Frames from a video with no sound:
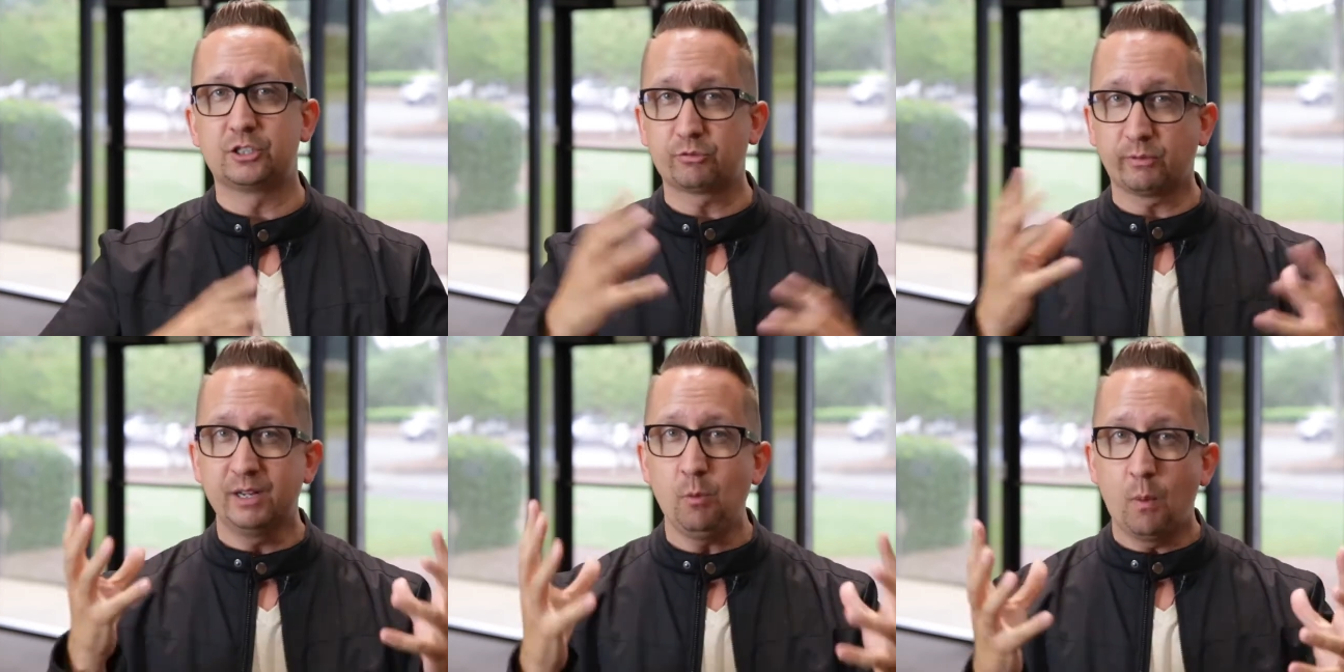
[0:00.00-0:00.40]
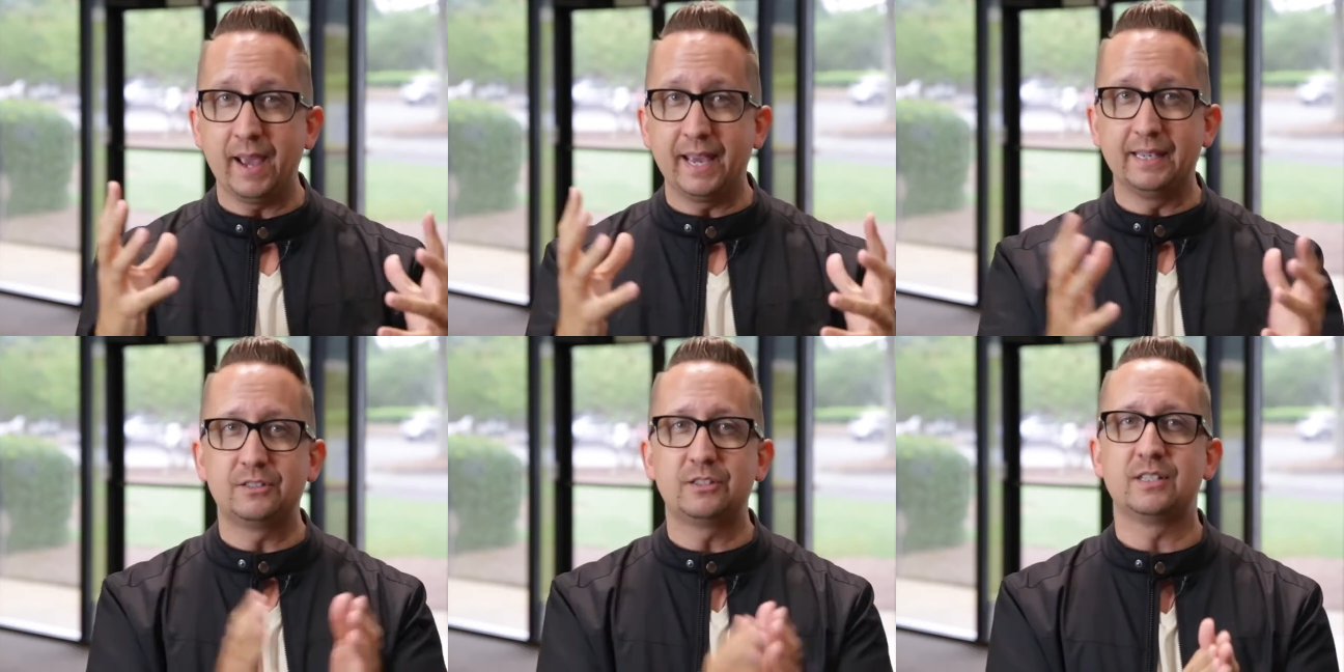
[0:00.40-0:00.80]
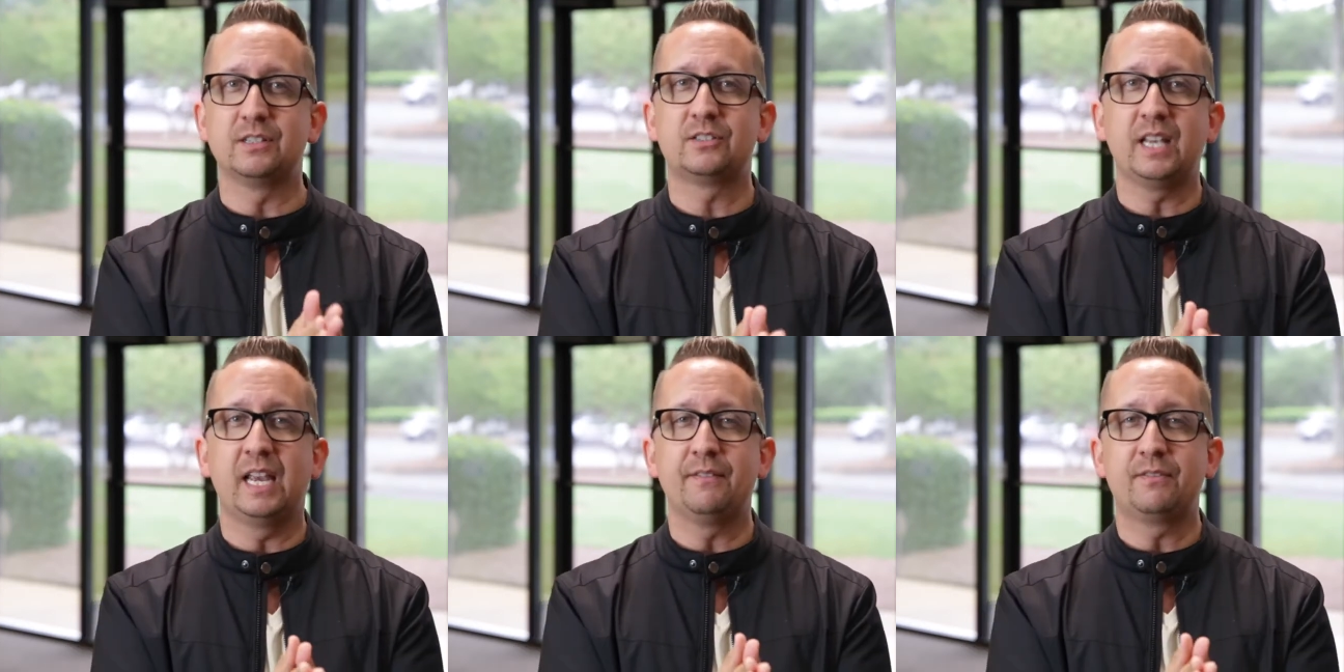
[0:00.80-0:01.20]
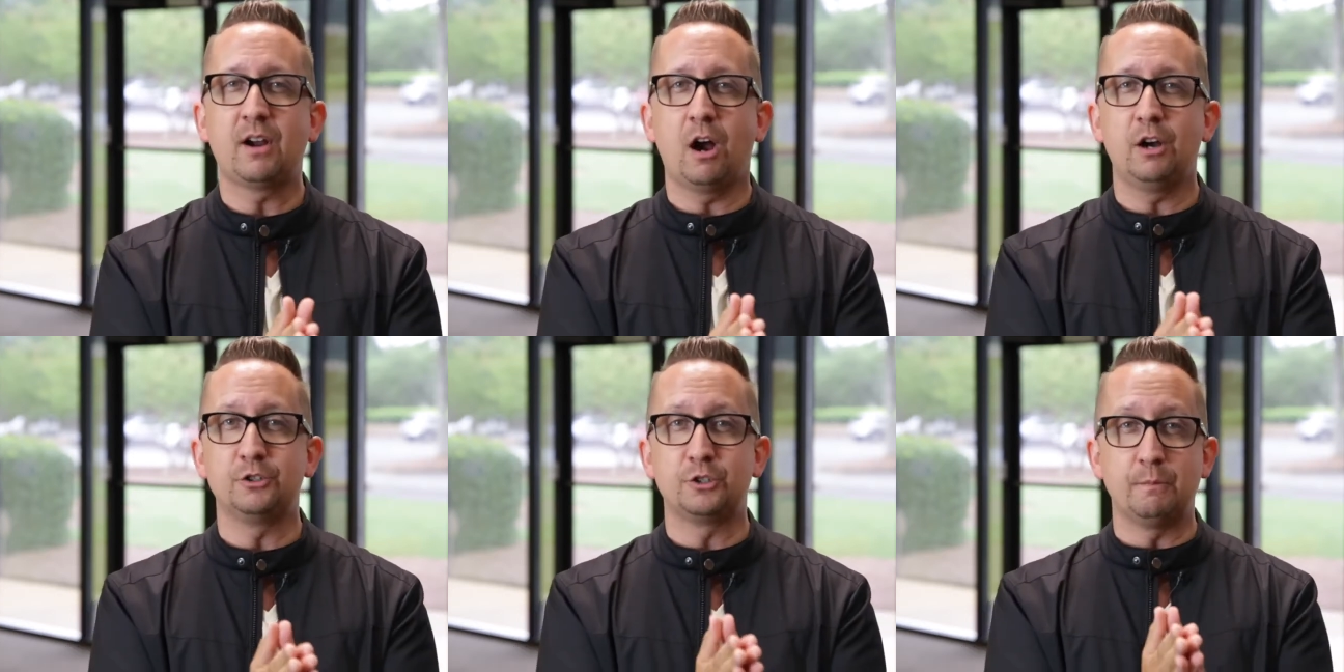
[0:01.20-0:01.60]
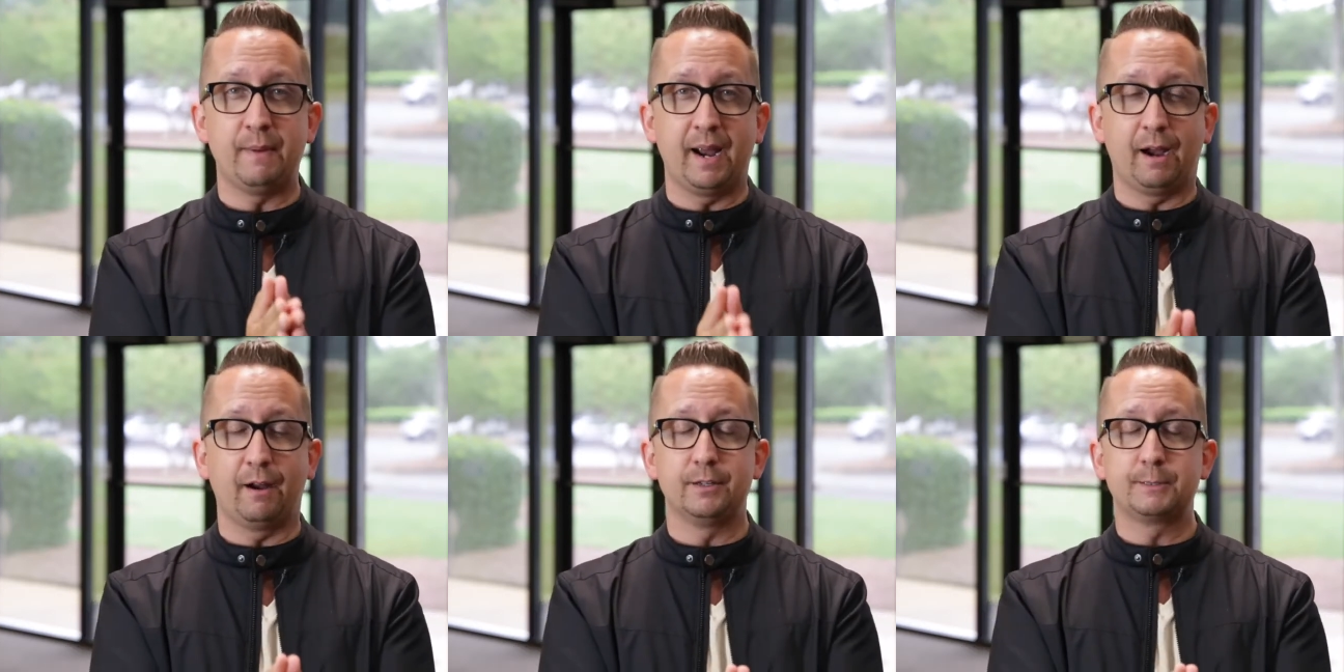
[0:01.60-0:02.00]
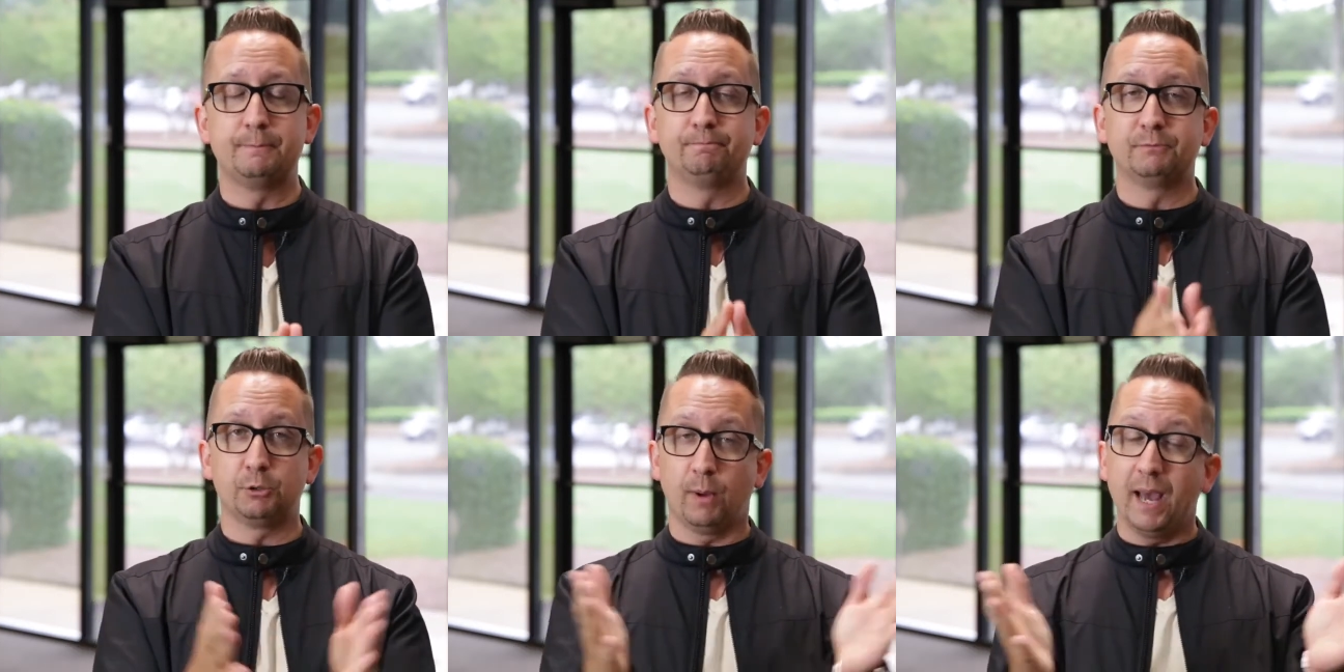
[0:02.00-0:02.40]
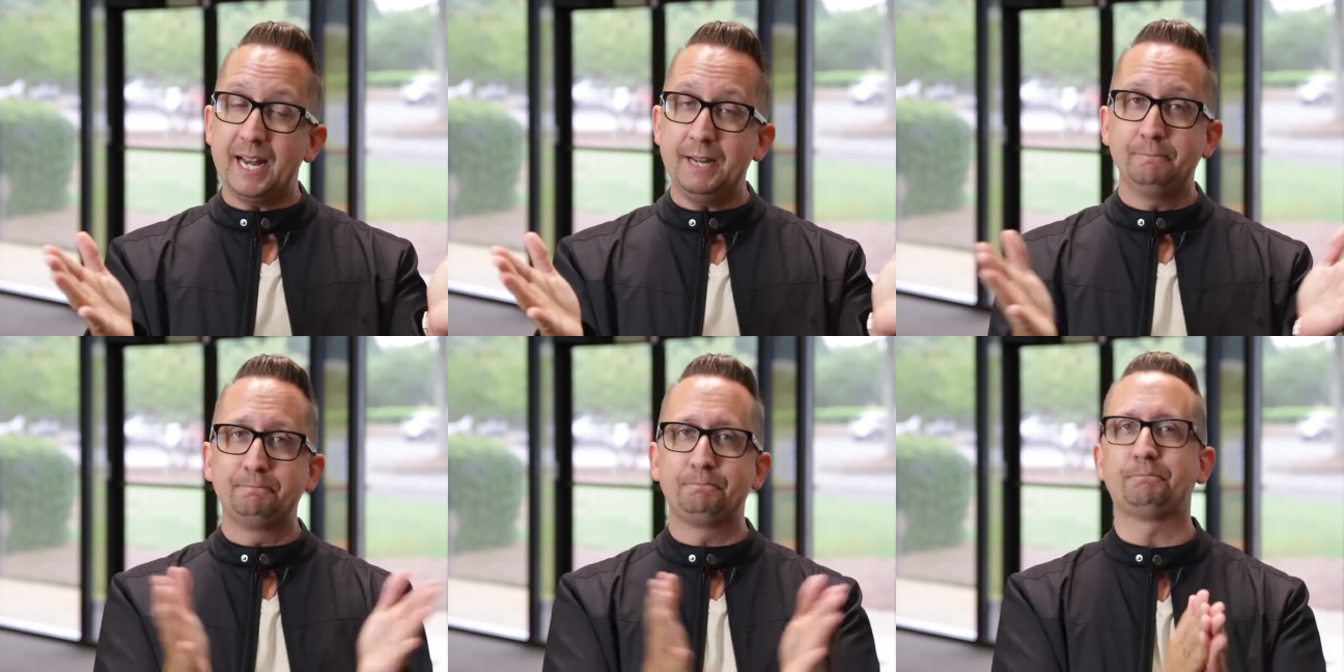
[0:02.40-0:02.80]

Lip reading: 3 ways to safeguard your marriage. You ready?